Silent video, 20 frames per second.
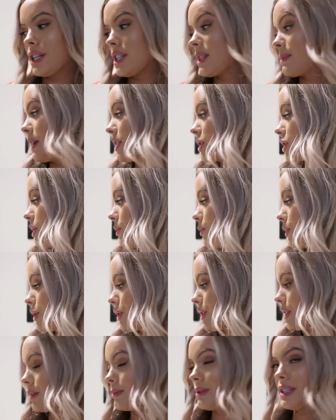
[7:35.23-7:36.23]
especially when
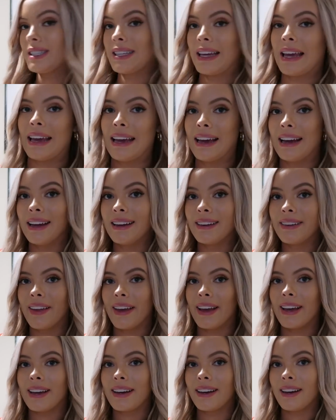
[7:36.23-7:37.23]
you're gonna be tan,
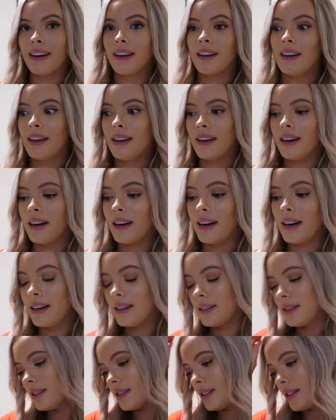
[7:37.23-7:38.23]
like,
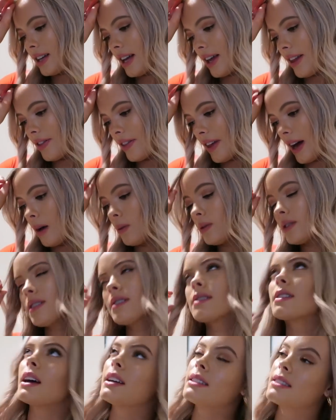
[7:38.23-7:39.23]
and that was a
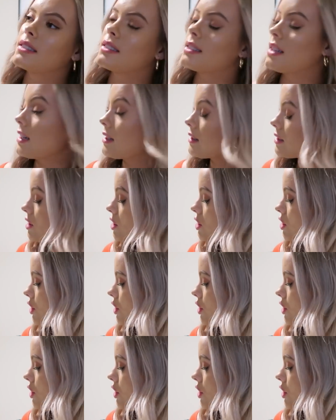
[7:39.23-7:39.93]
size six